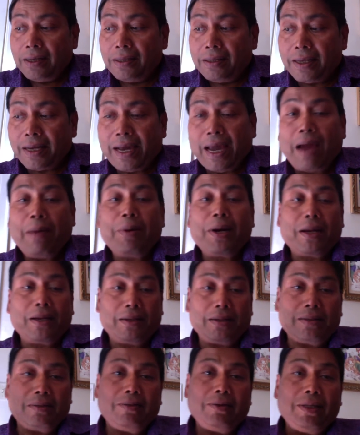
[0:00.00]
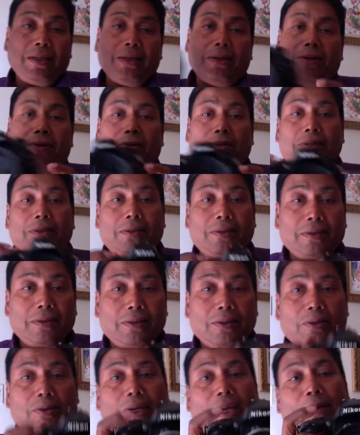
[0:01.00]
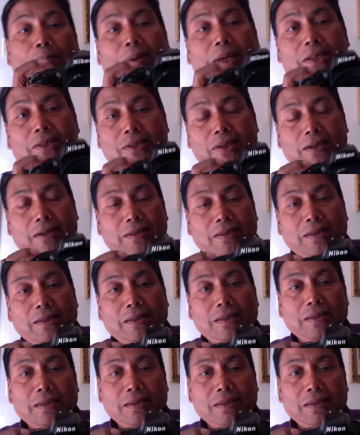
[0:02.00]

The camera we use to take pictures